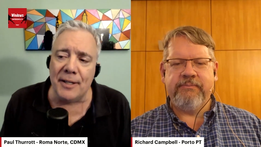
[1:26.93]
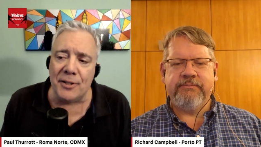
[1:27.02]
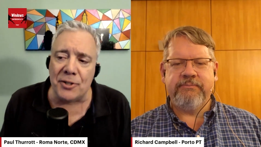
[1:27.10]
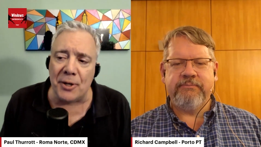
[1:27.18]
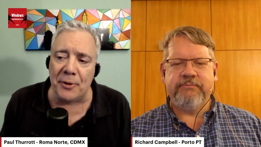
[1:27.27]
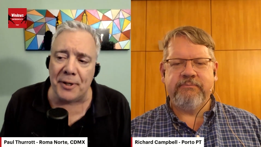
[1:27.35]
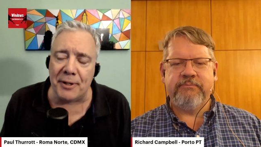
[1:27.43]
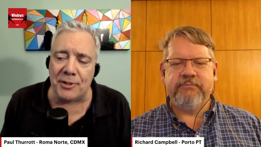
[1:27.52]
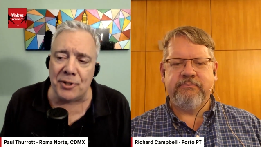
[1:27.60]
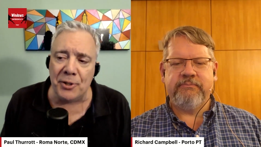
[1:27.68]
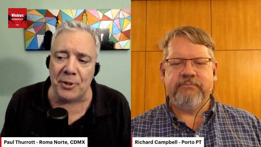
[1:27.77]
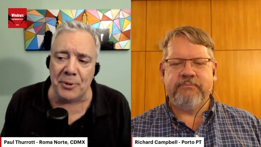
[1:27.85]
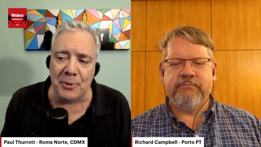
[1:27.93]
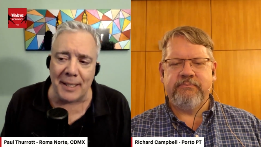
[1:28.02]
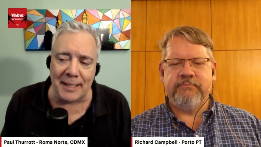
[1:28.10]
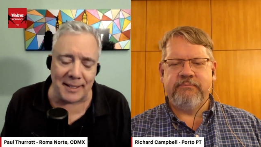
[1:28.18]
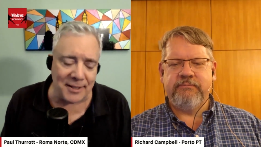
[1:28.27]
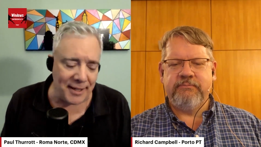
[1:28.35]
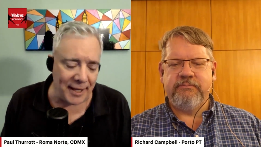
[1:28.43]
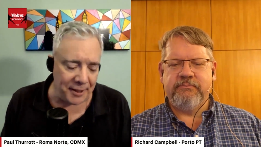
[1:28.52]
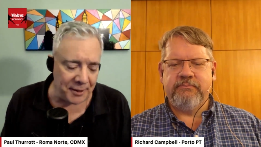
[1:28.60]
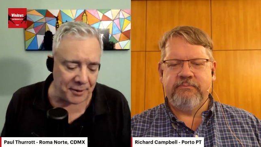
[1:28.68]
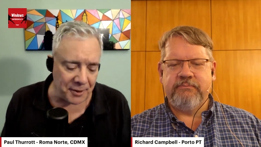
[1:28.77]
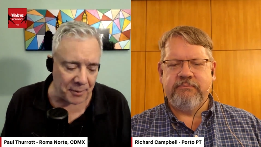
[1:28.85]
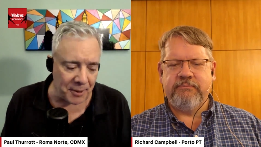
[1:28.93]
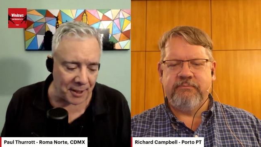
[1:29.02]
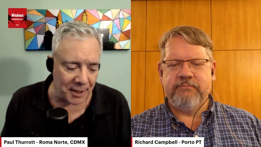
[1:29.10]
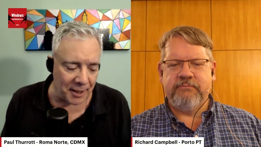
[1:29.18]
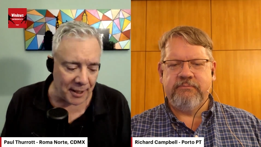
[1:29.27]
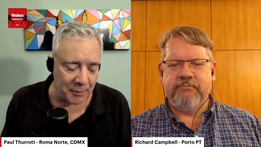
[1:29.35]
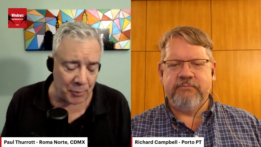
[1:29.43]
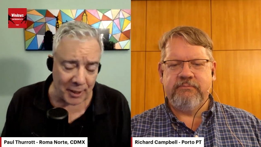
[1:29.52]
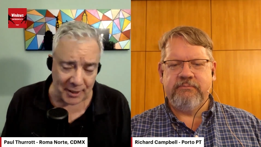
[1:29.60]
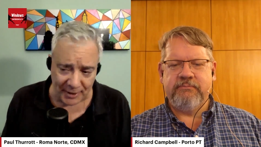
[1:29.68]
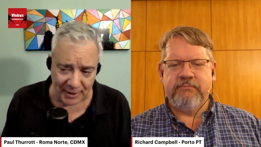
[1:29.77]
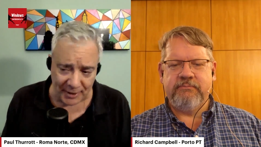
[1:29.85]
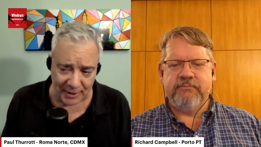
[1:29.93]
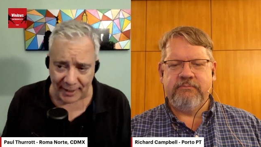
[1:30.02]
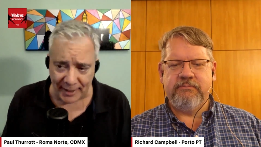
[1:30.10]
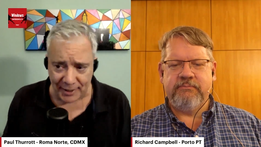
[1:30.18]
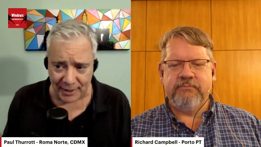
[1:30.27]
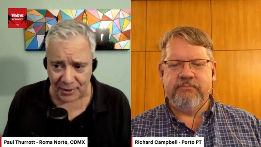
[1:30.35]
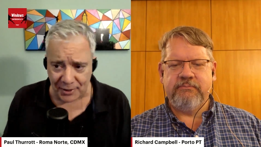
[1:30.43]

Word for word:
Speaker 1: So there are two uh, standards they're working on. One is that thing I just